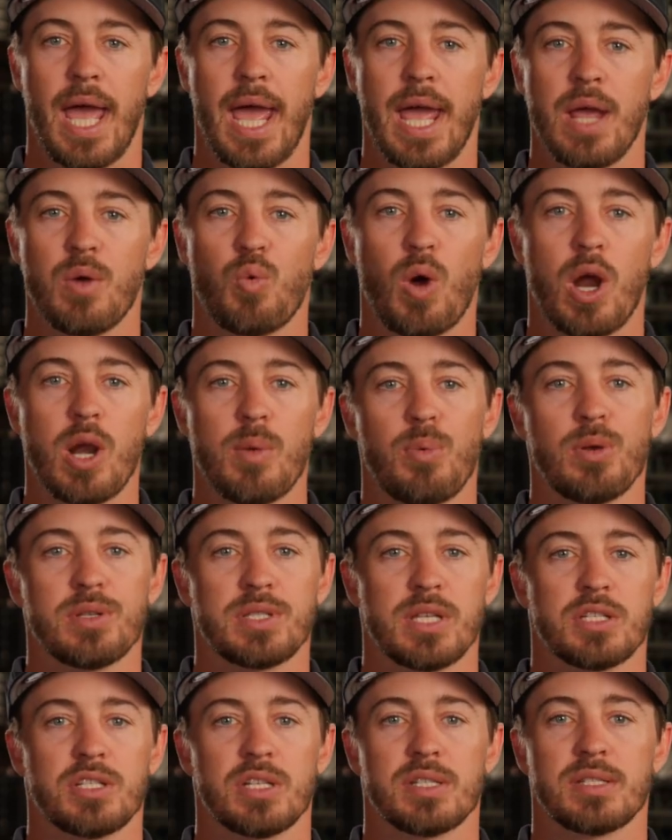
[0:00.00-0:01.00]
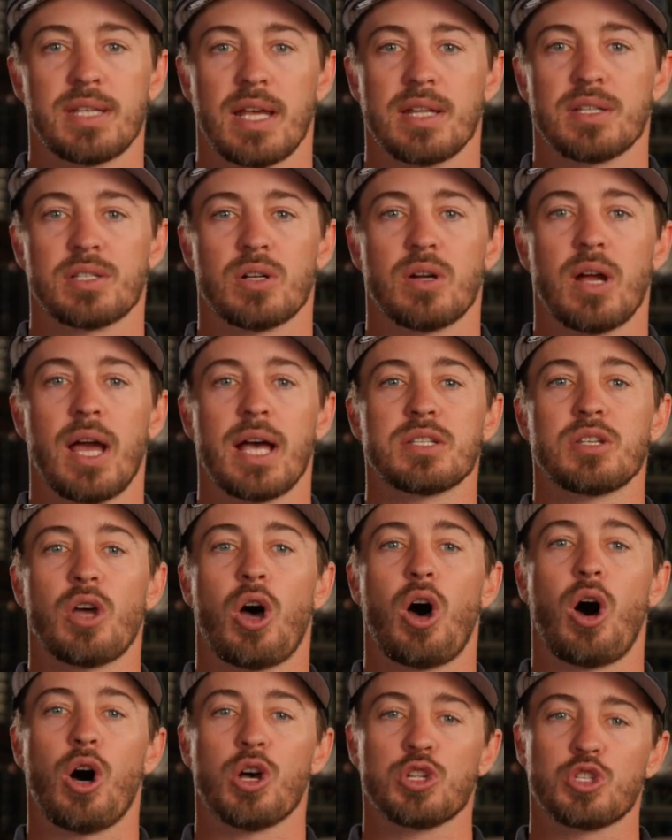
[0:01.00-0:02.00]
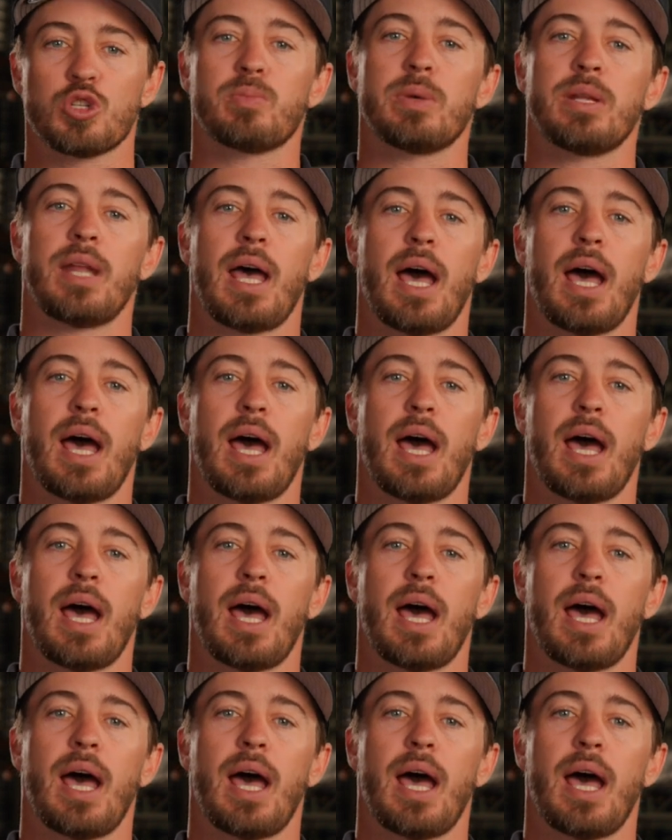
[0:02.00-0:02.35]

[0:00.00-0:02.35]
A rudder position sensor has also been